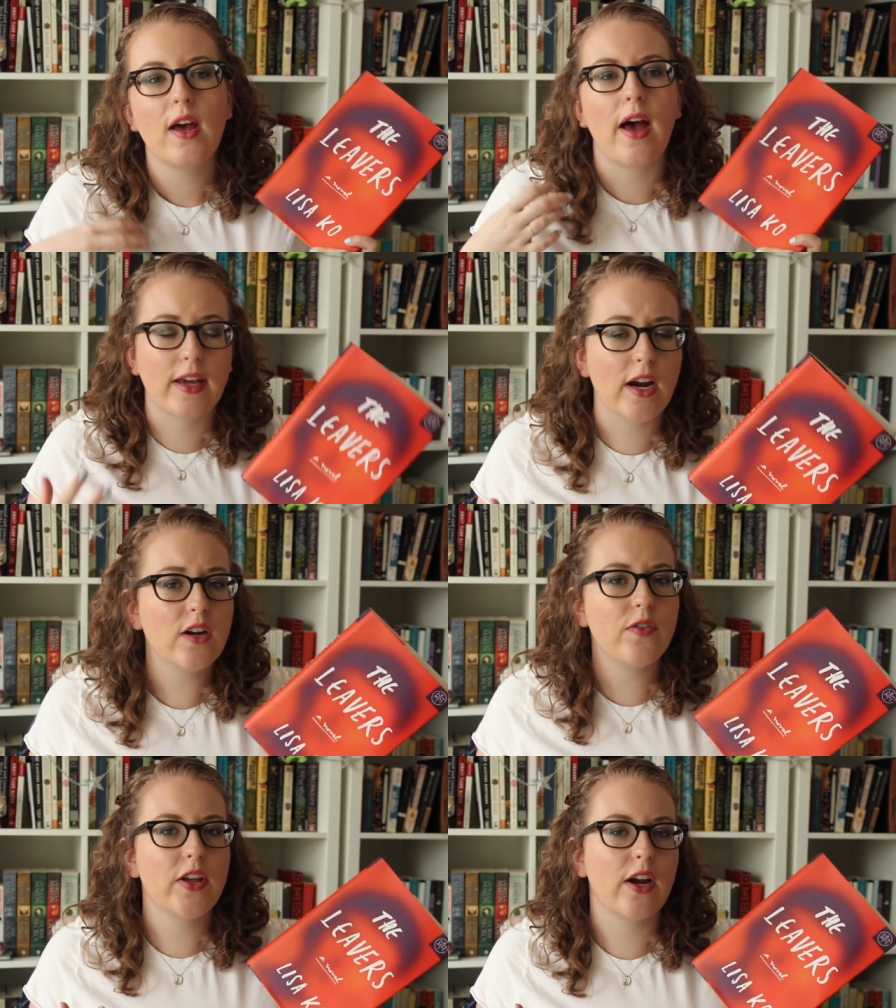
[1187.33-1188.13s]
I cared
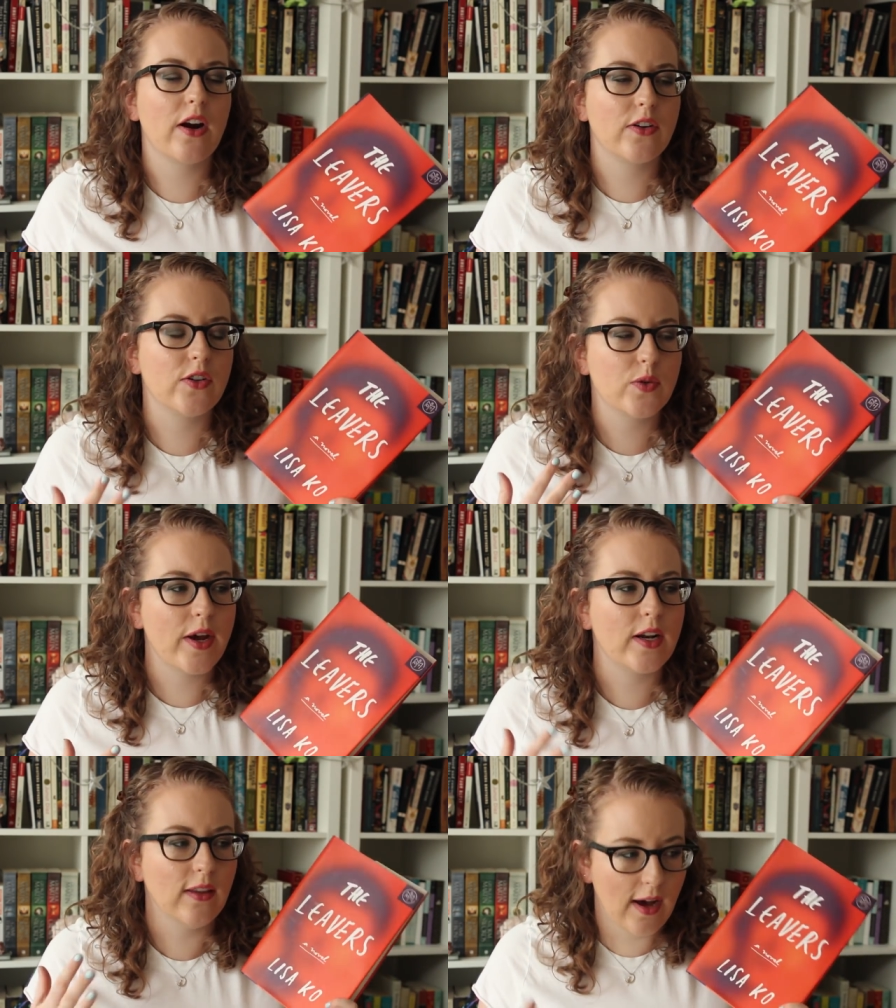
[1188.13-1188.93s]
for the characters
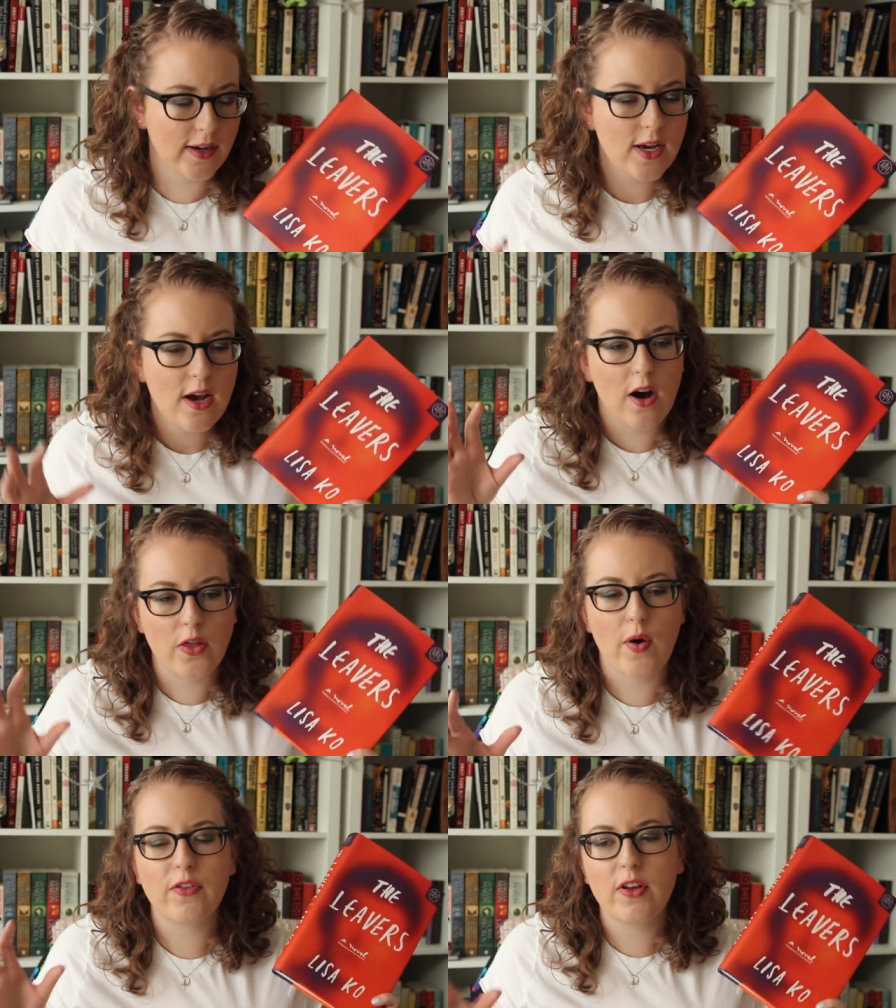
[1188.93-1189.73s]
quite a lot, although
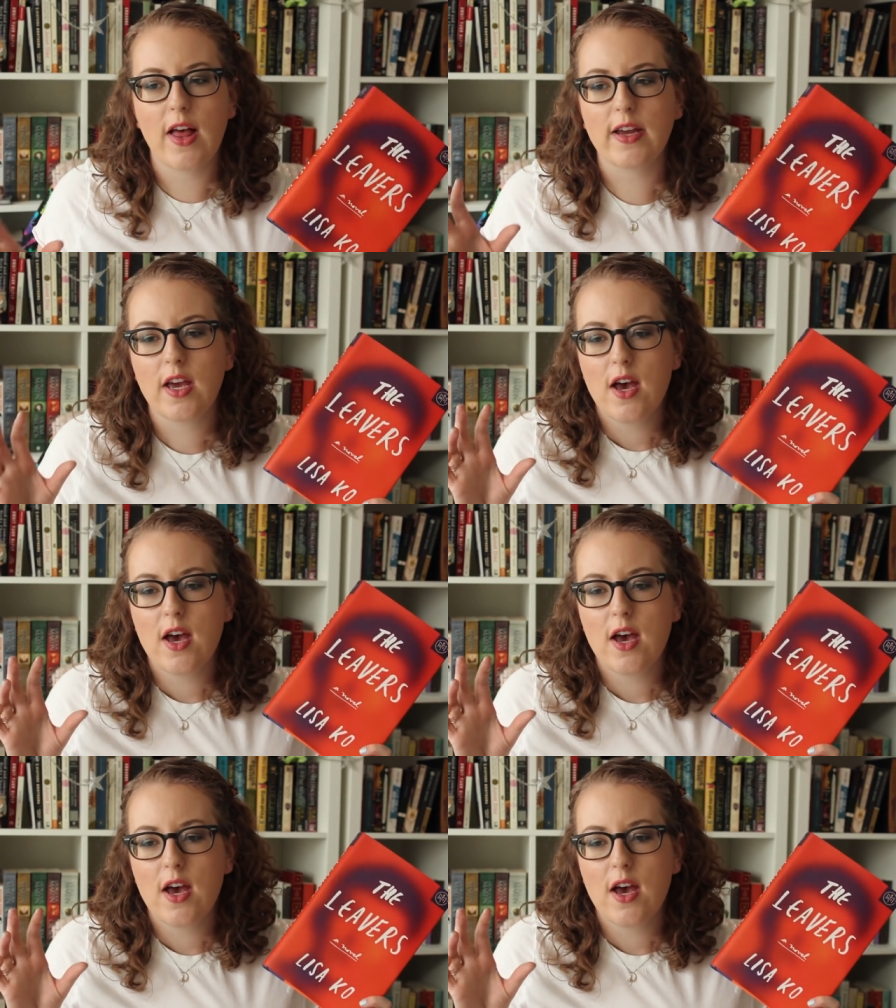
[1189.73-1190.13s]
I feel like